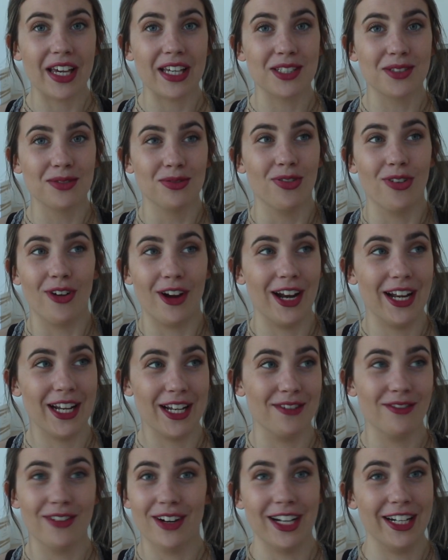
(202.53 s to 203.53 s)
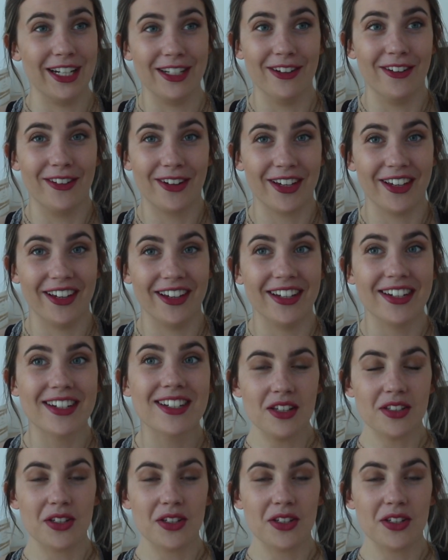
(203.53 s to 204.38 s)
It's really not good.